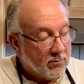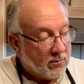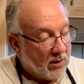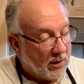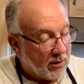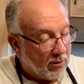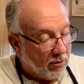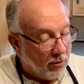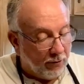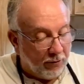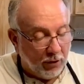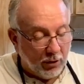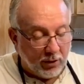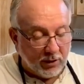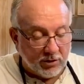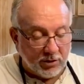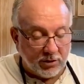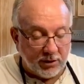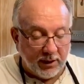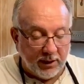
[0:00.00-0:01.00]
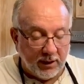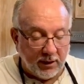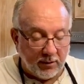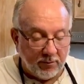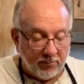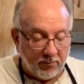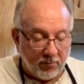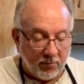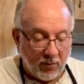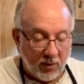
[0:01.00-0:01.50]
I don't know if you can see it,
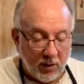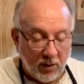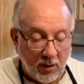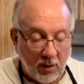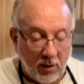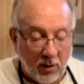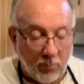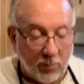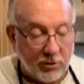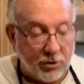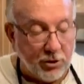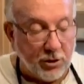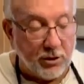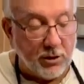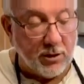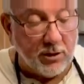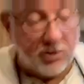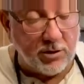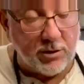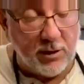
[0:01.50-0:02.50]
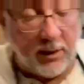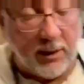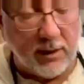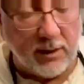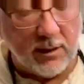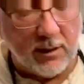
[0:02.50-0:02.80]
but you're going to see it